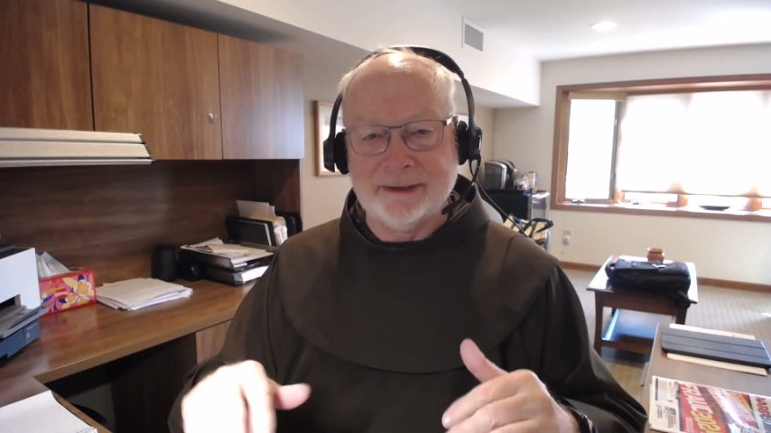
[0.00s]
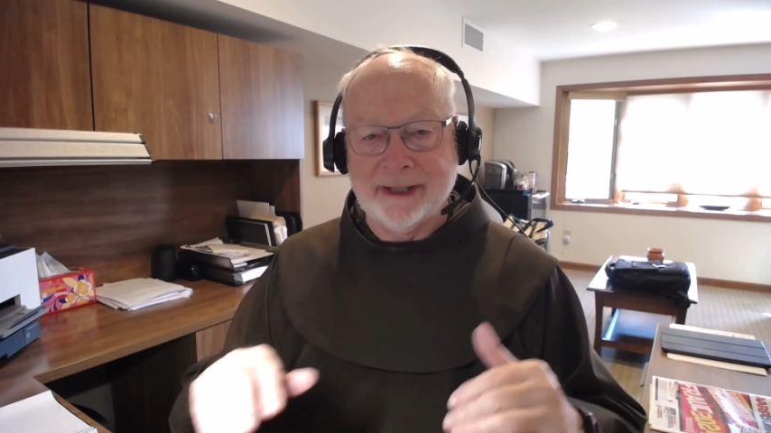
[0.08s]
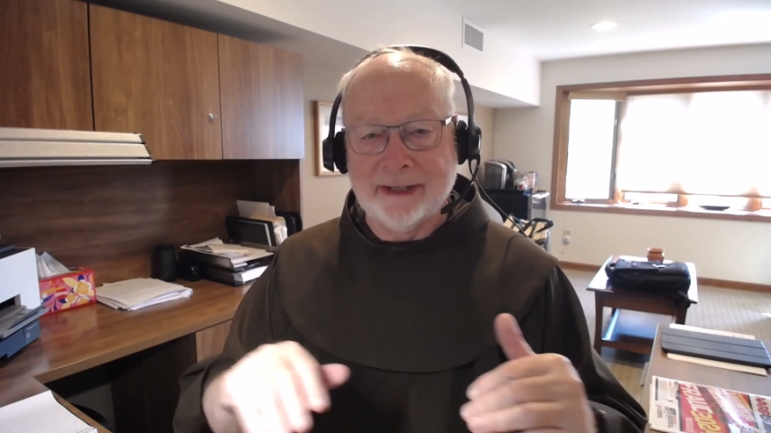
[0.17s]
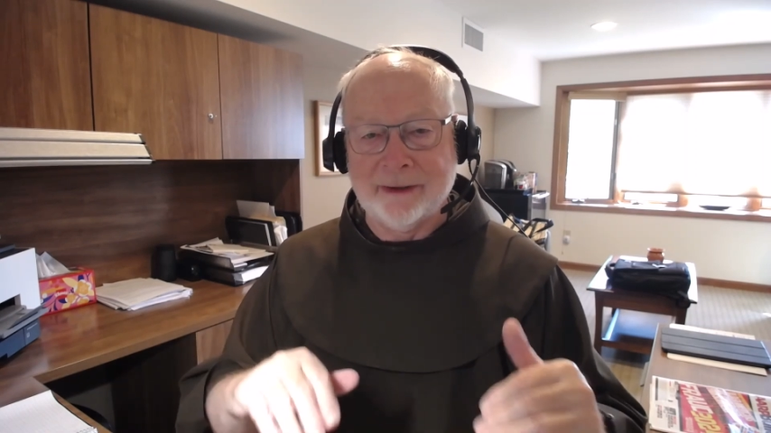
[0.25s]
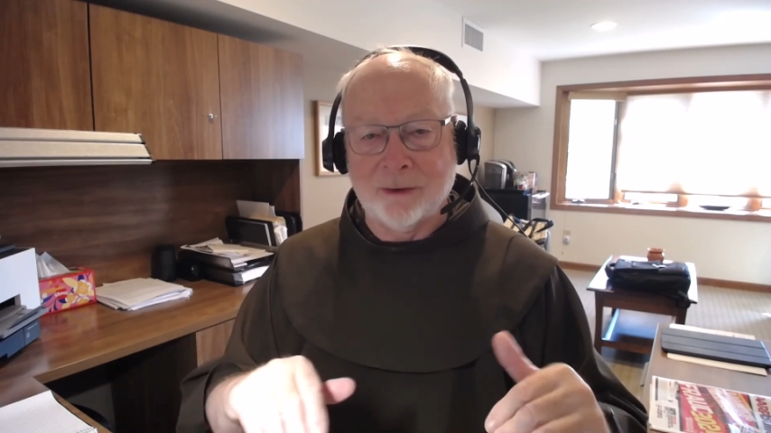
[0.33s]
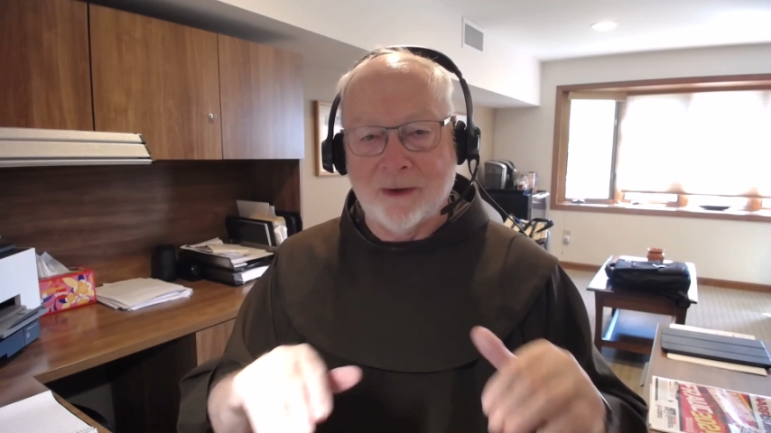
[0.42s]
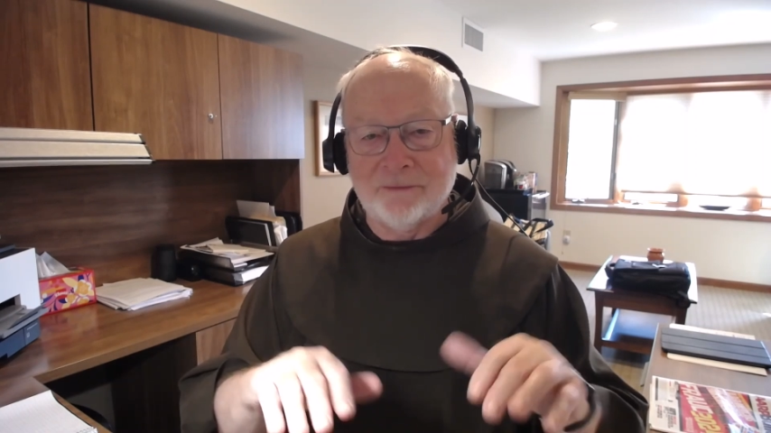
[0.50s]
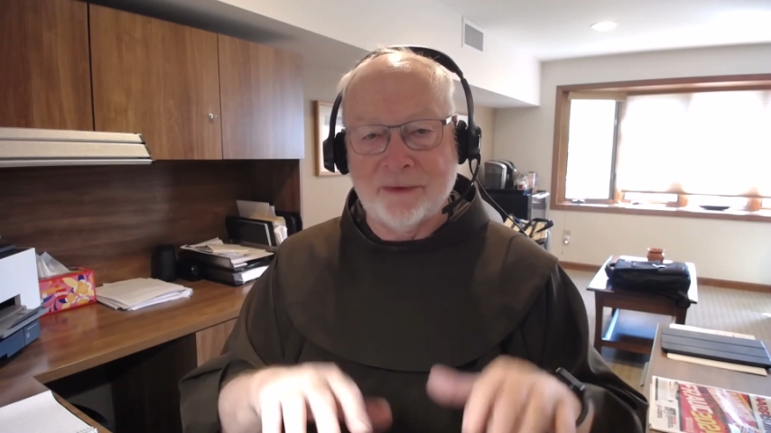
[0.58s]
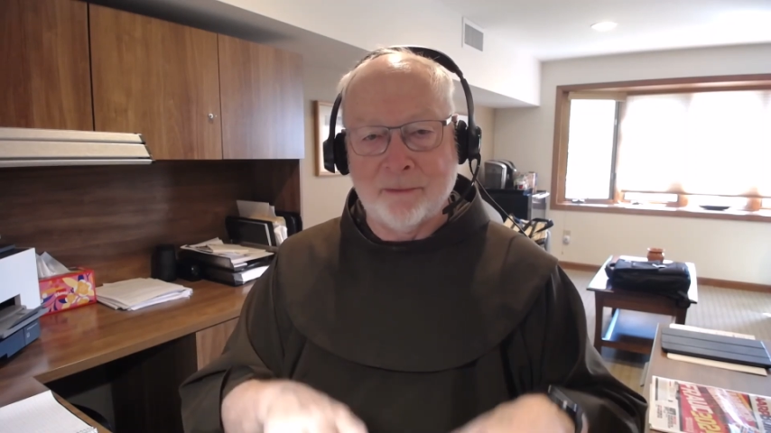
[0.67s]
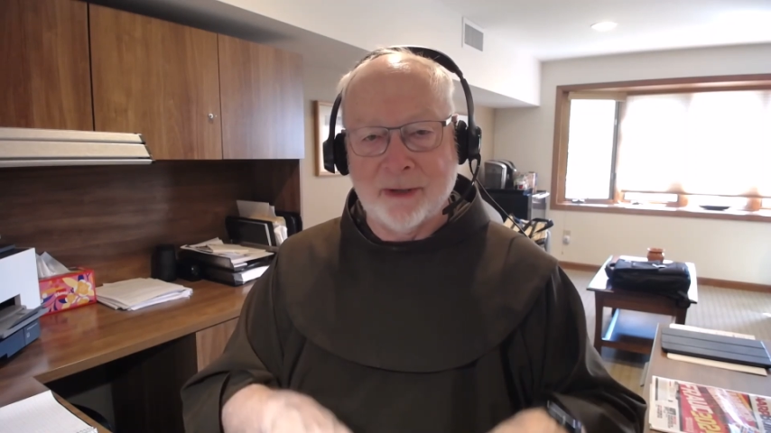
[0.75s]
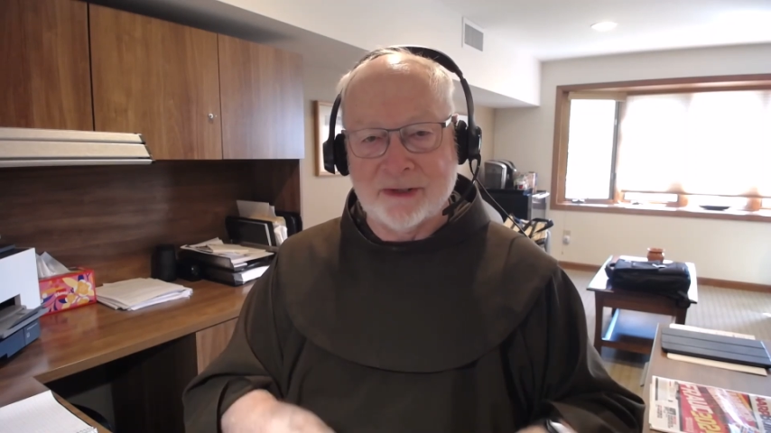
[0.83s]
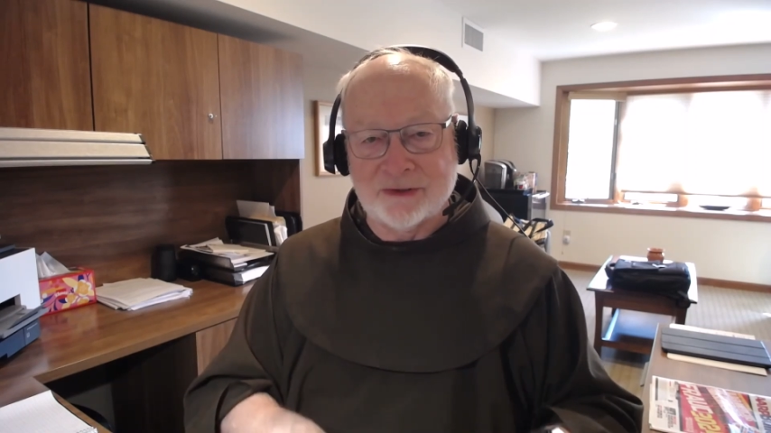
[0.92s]
they get off the
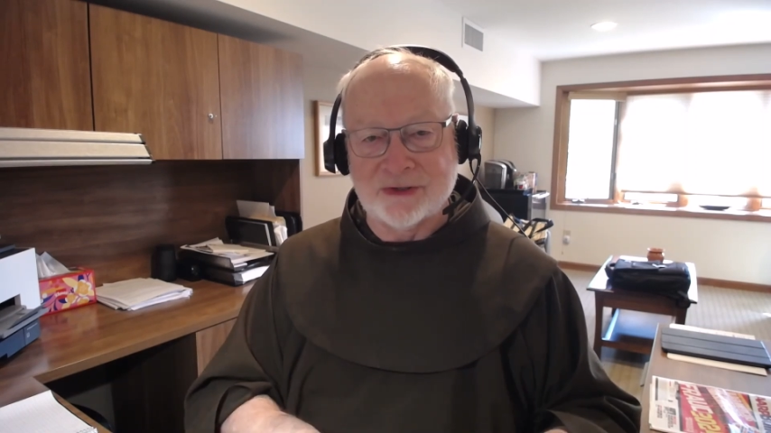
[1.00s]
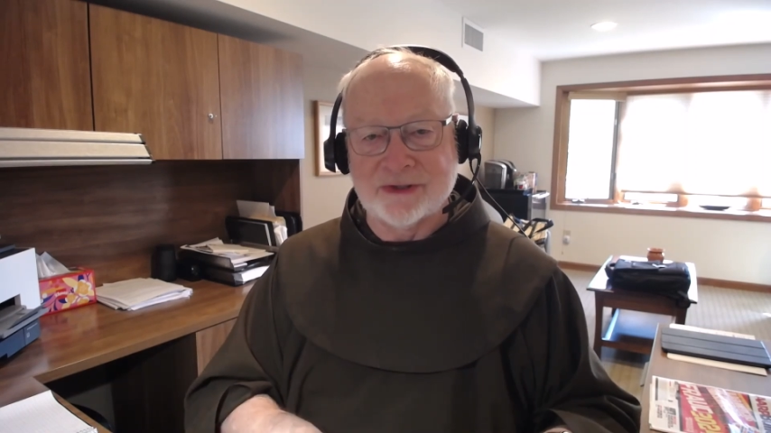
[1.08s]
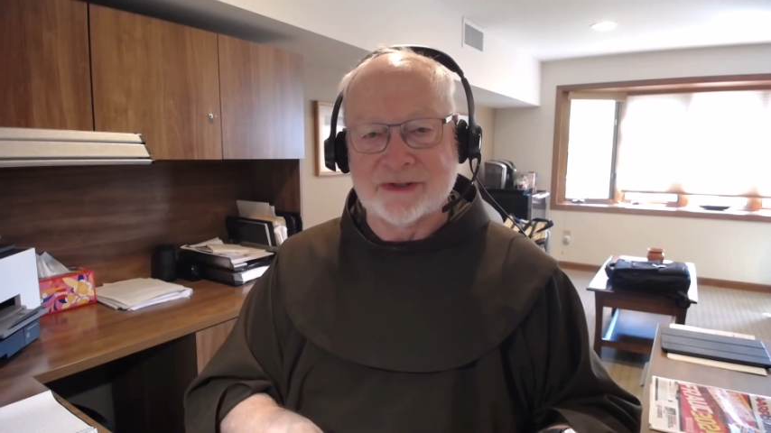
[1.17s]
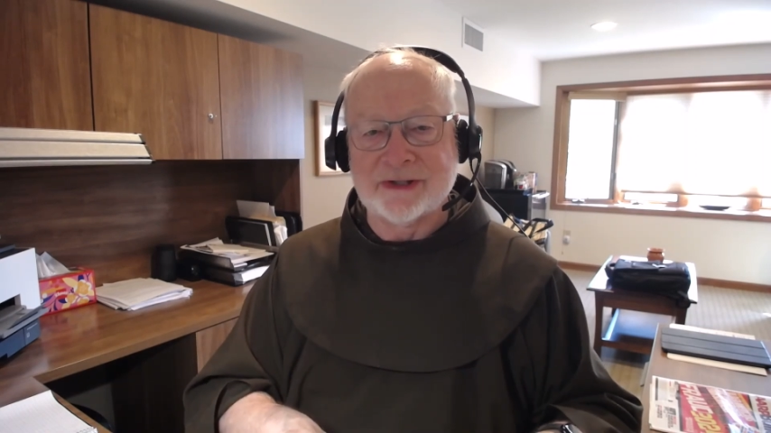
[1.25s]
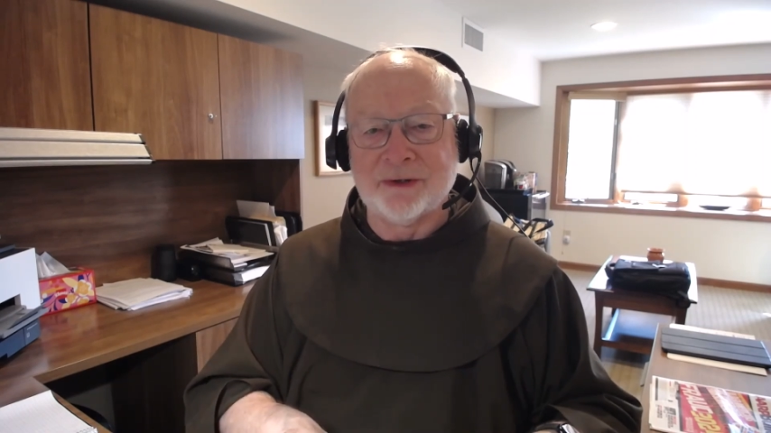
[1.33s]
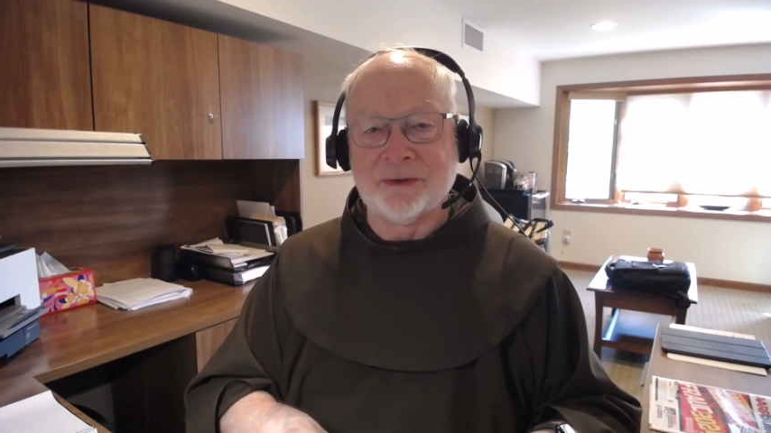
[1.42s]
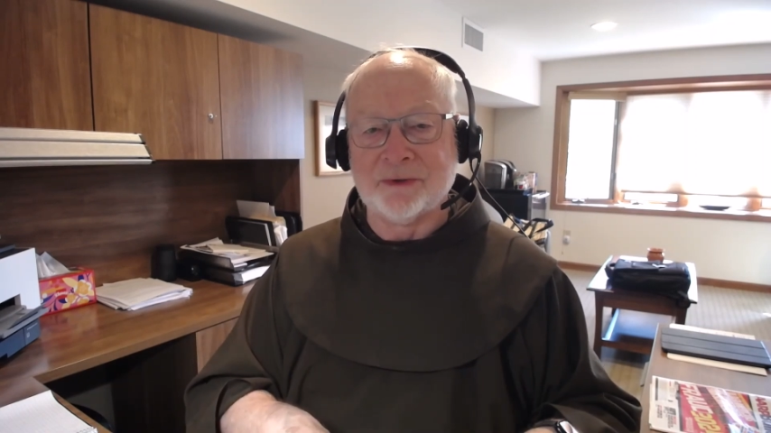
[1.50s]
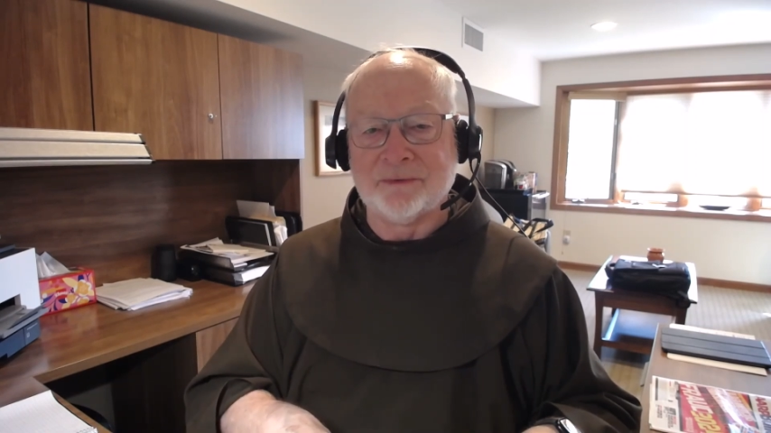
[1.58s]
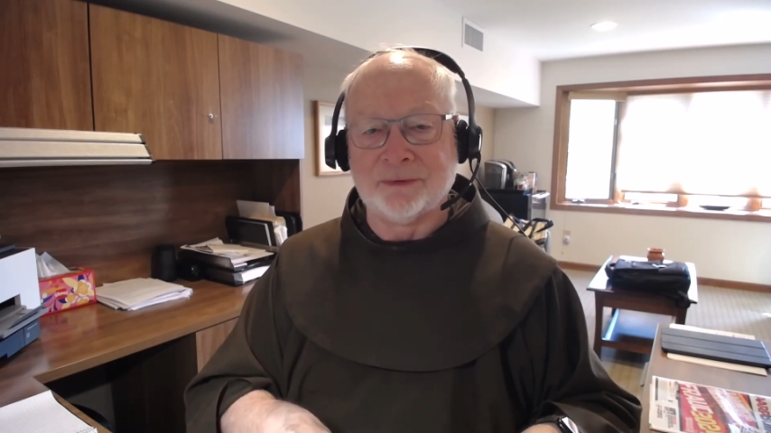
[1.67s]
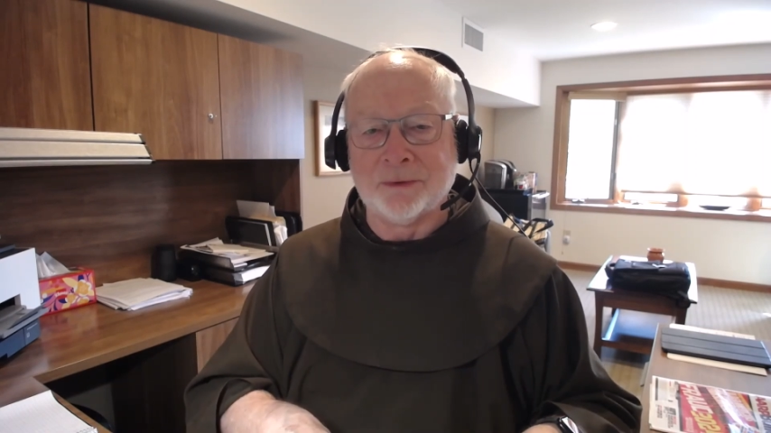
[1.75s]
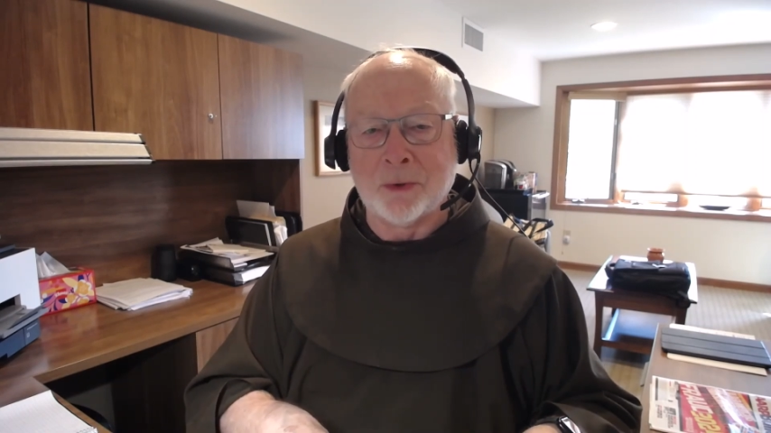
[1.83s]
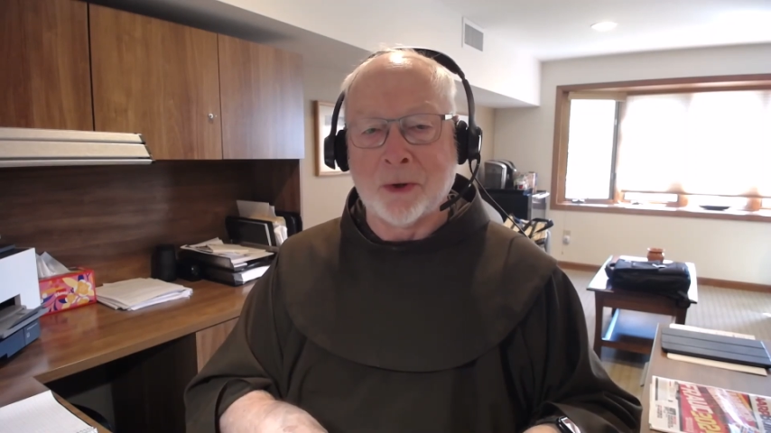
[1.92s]
bench and sit on the
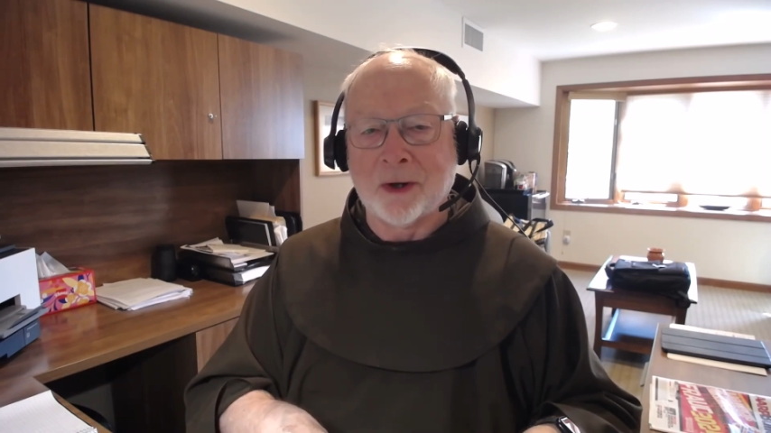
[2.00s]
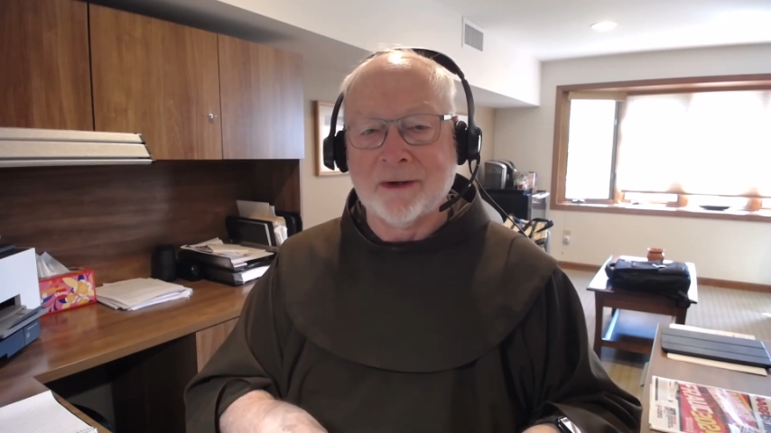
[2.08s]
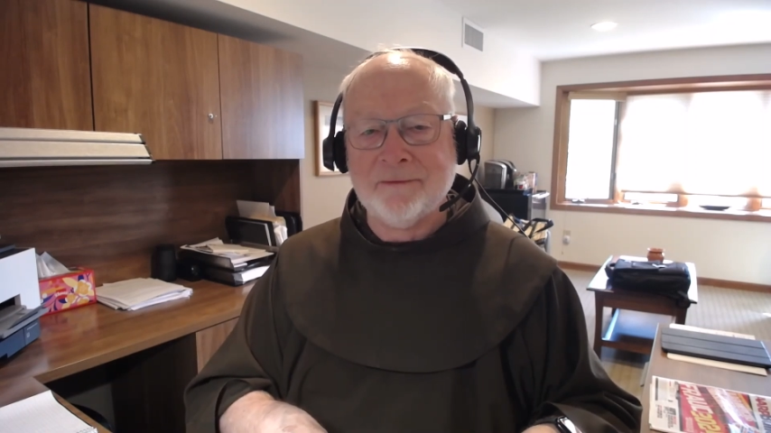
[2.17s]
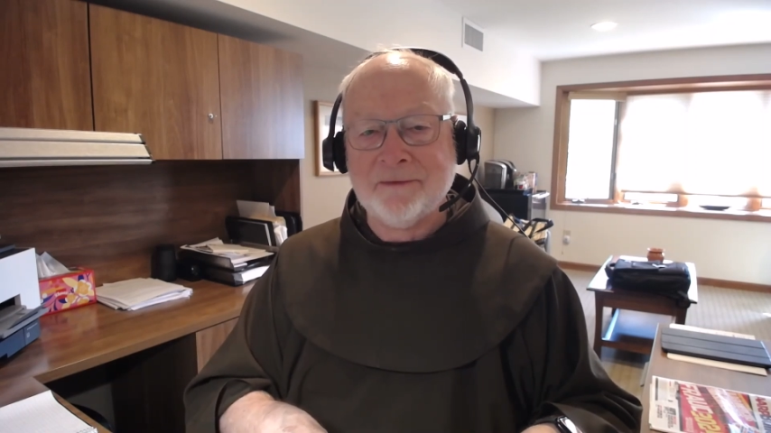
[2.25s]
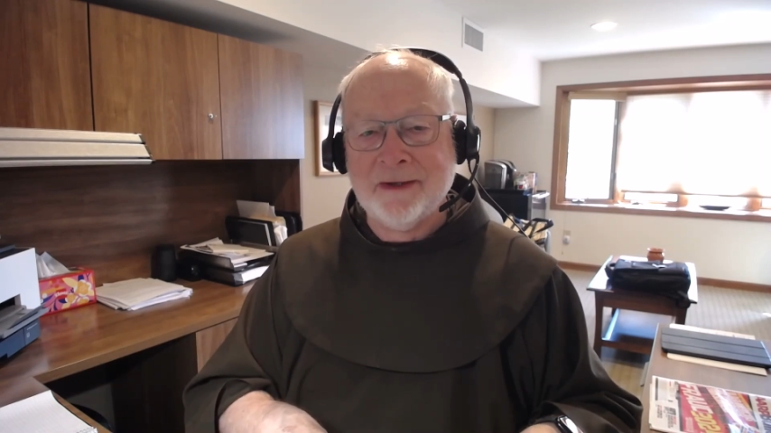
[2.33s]
floor.